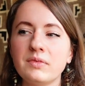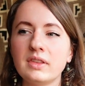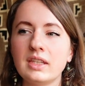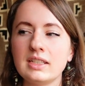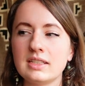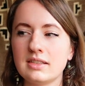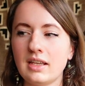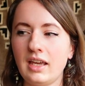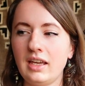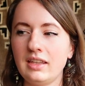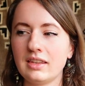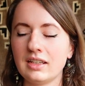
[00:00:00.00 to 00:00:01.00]
they
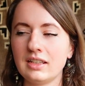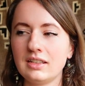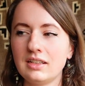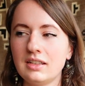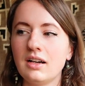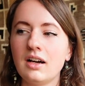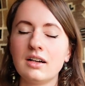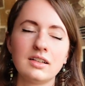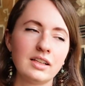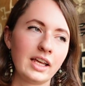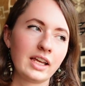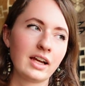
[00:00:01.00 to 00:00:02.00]
say that, oh,
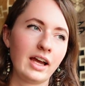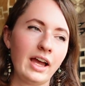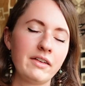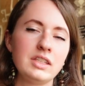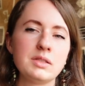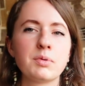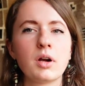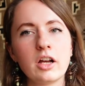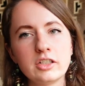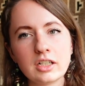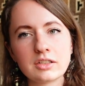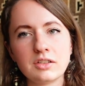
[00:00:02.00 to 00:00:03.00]
like, I have these
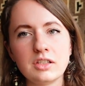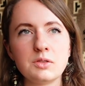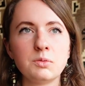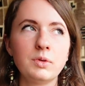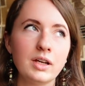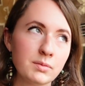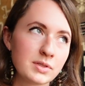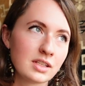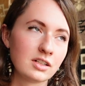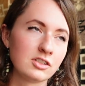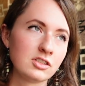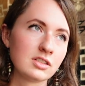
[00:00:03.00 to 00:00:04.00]
projects or these whips that
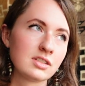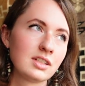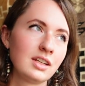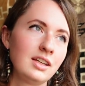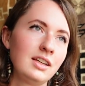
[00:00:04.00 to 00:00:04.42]
are just